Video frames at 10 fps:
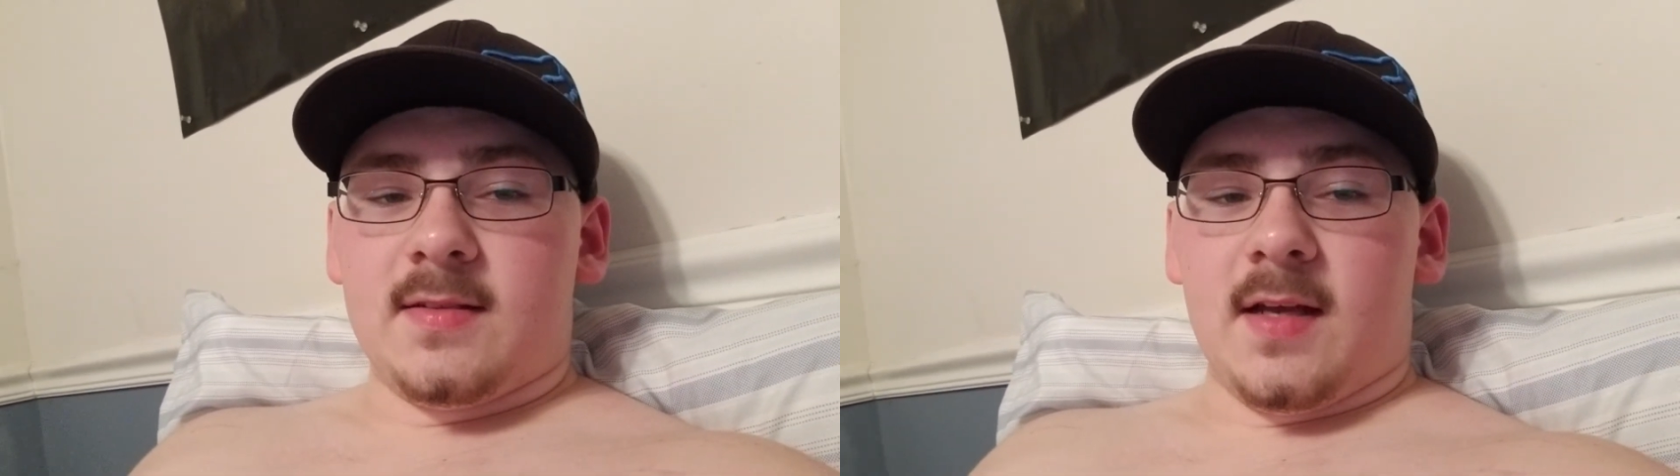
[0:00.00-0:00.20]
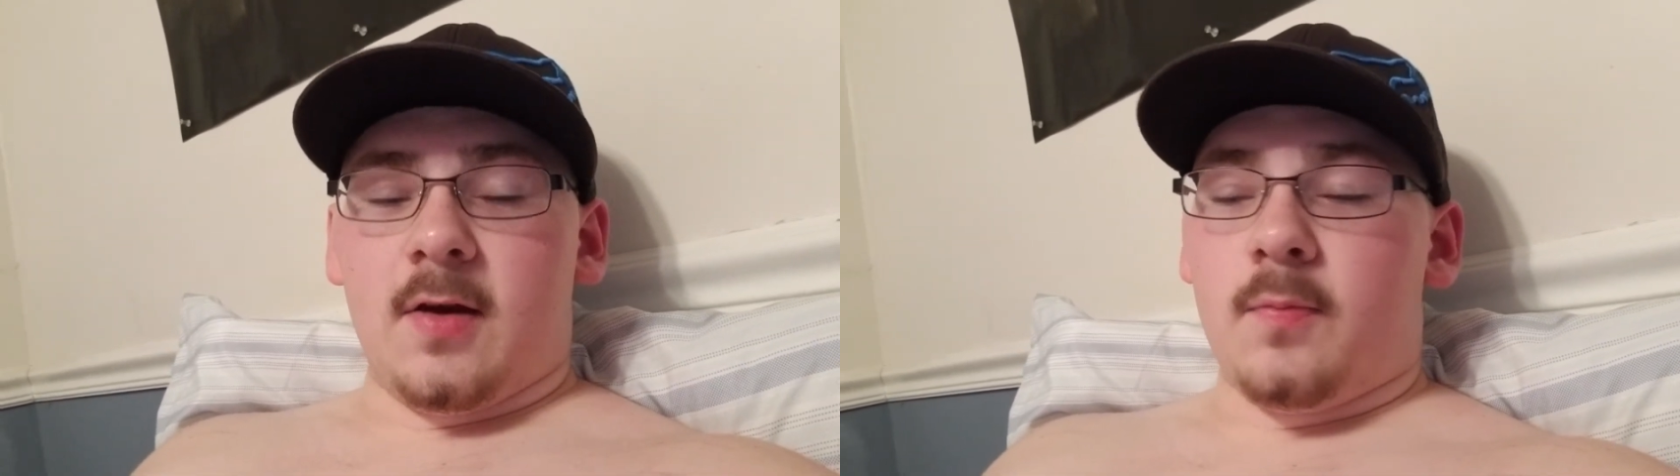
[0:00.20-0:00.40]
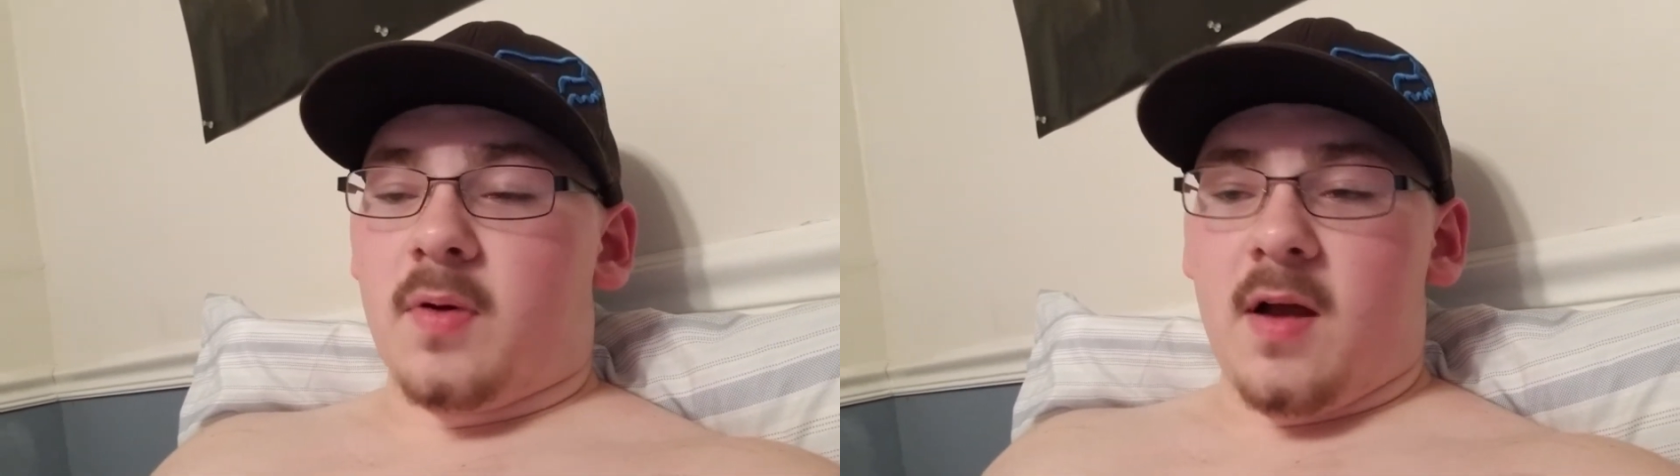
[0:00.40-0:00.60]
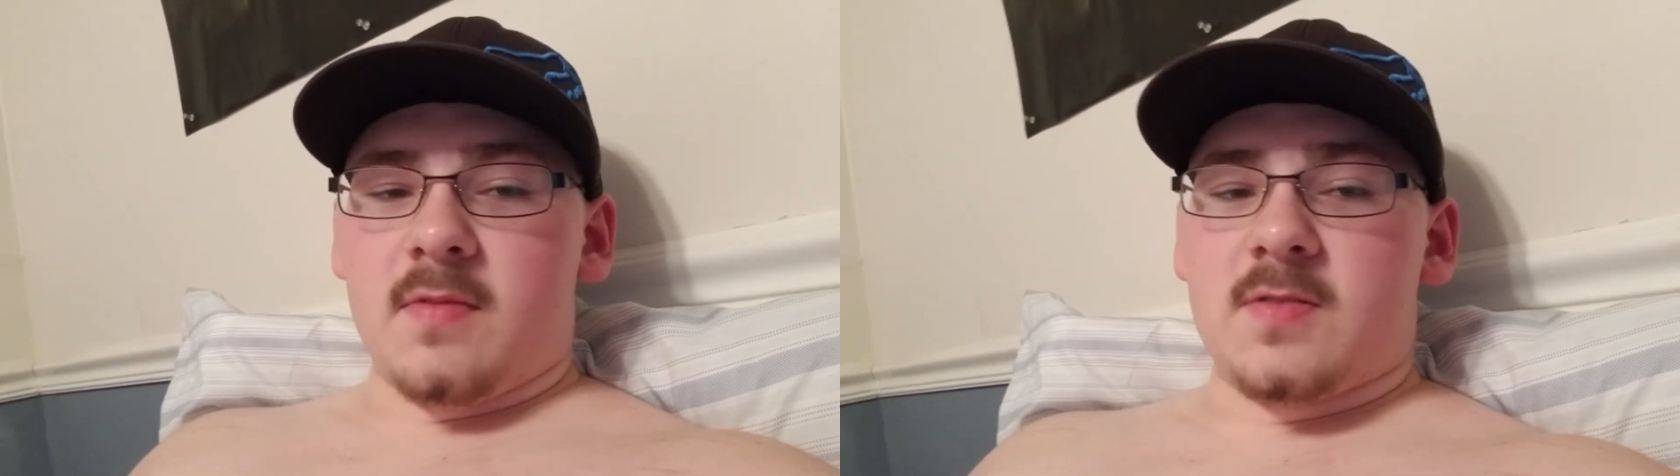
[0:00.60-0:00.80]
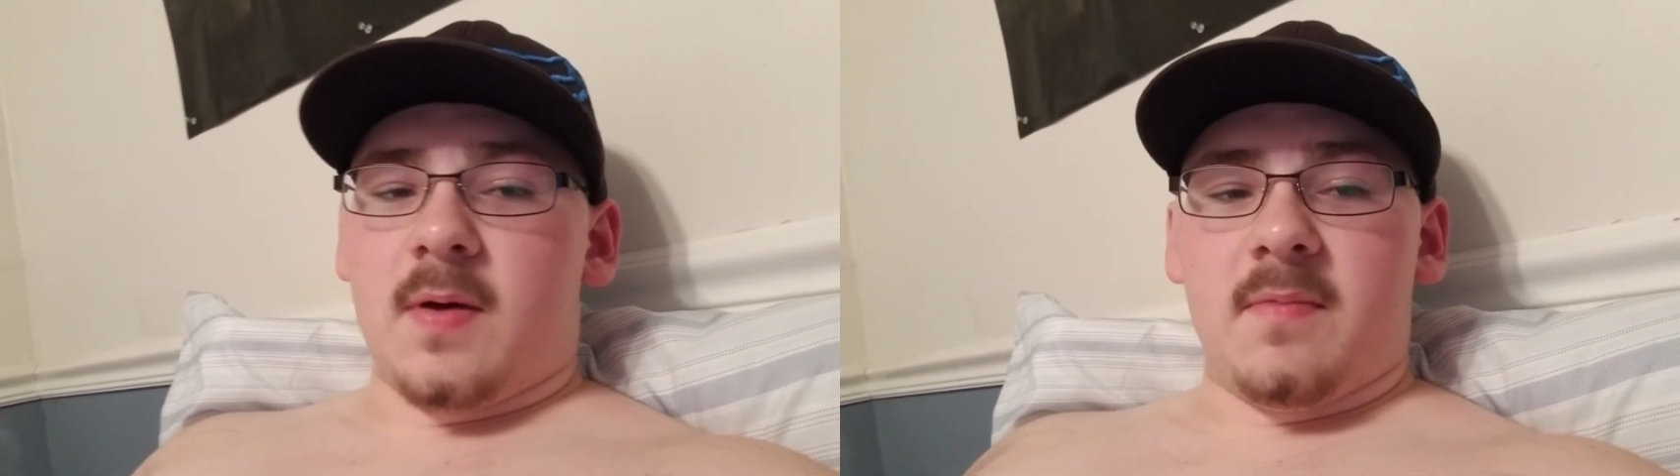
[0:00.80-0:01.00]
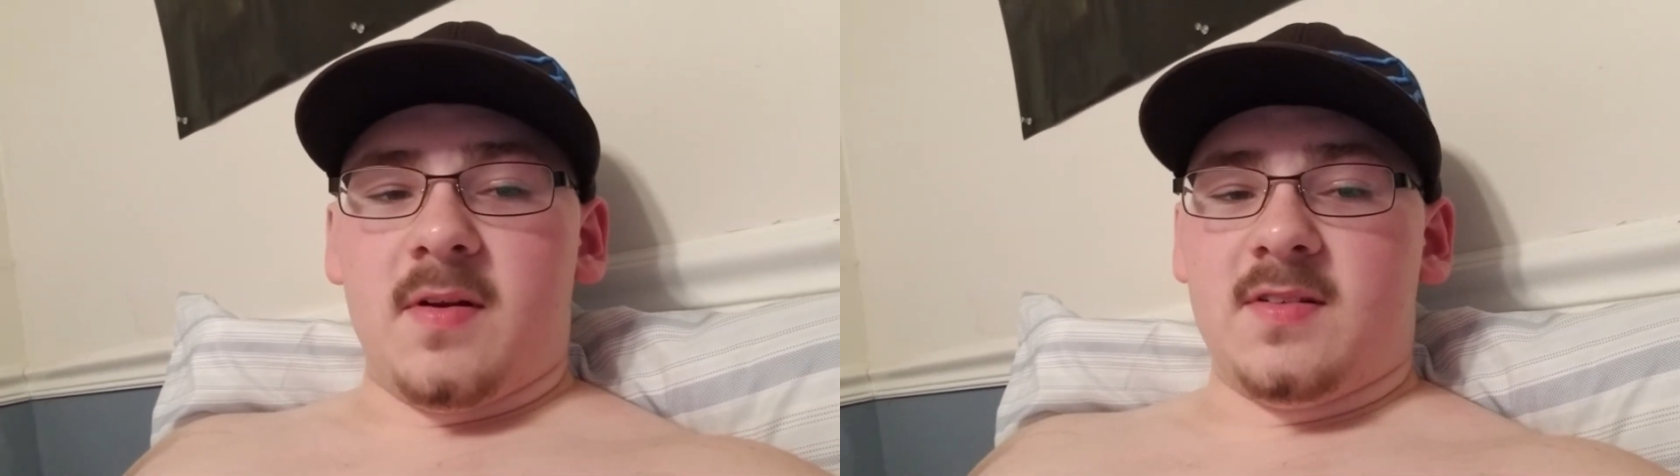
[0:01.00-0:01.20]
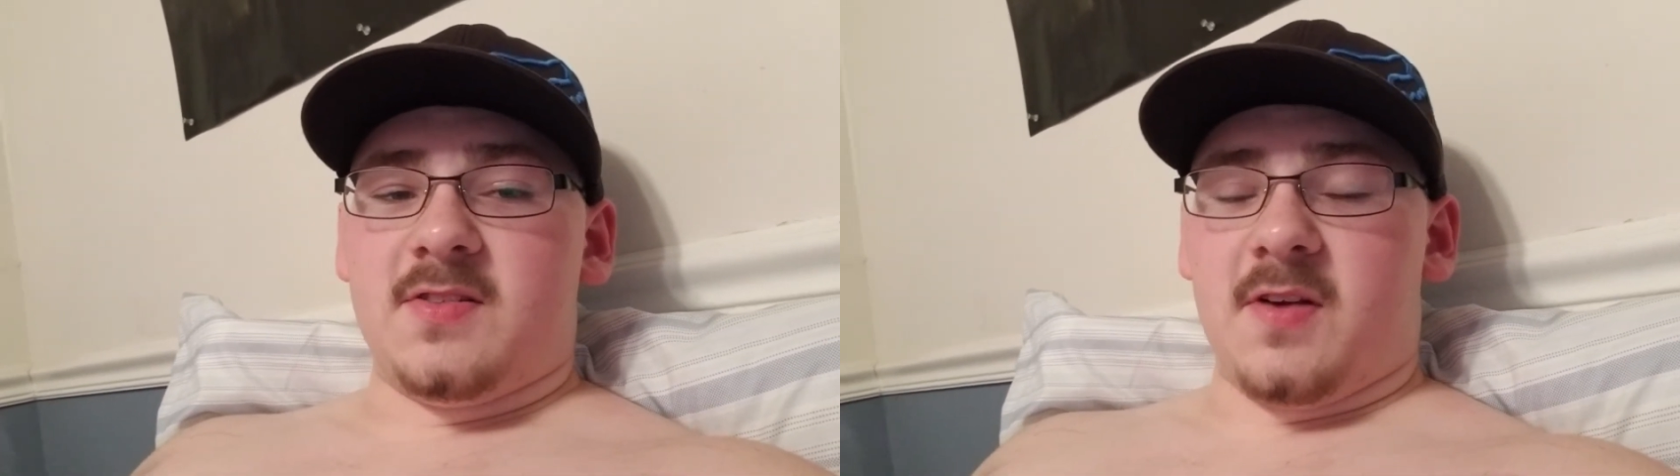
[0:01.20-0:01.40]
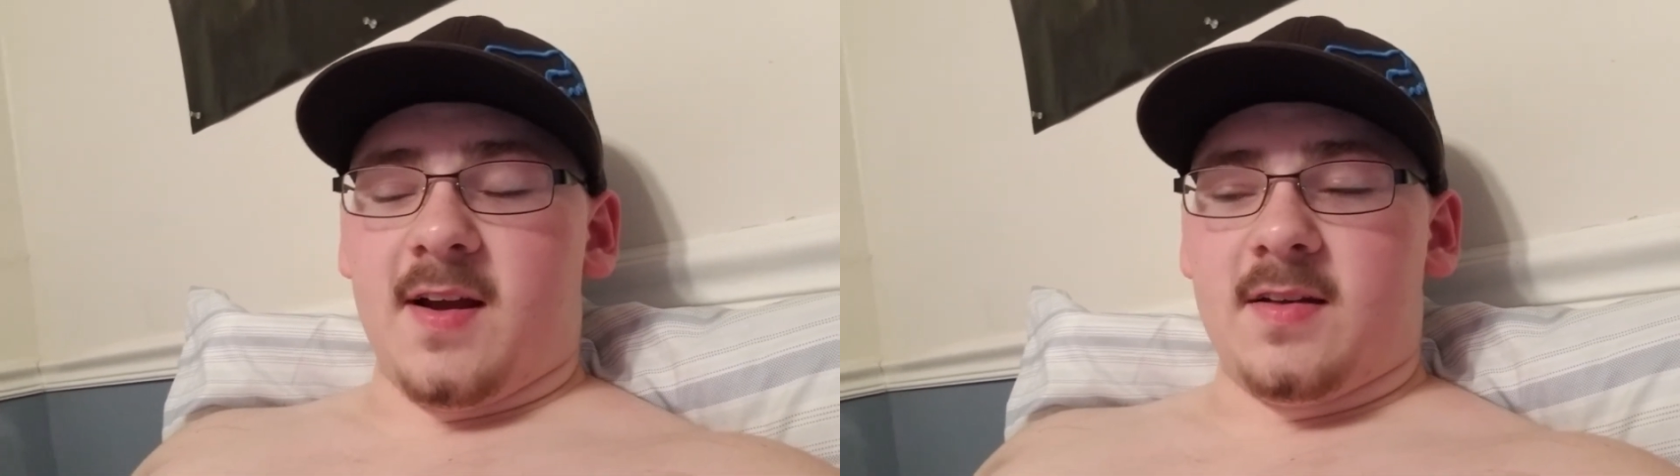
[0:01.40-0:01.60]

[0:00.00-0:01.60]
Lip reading: I don't promise, but I'm gonna try